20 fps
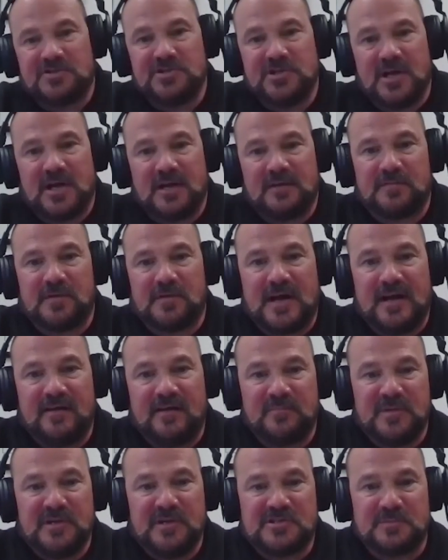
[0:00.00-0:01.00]
John, for
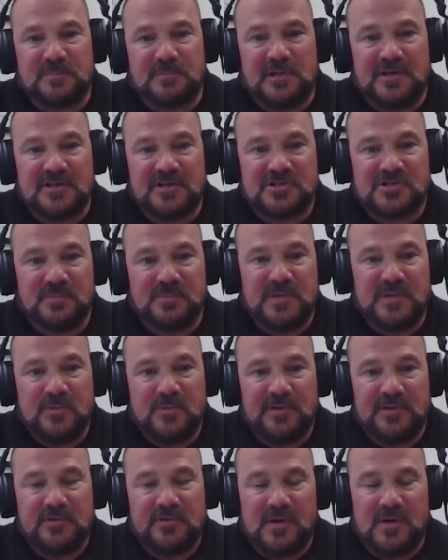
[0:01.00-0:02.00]
having me. It's a pleasure to be
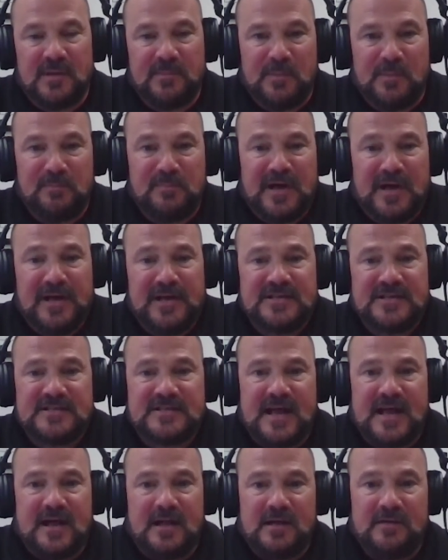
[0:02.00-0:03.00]
with you. I'm based
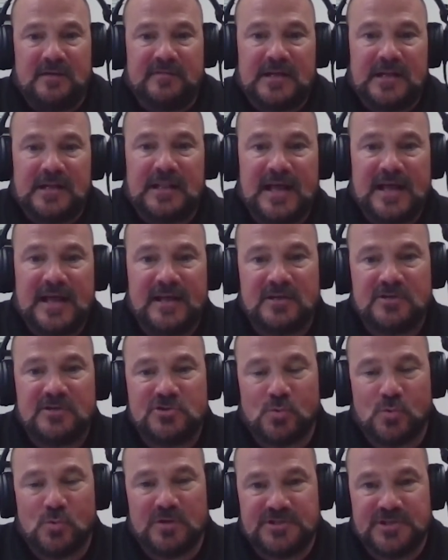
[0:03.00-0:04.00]
out of Atlanta,
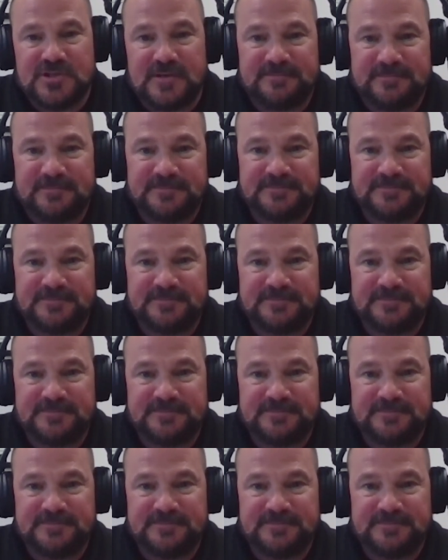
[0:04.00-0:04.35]
Georgia.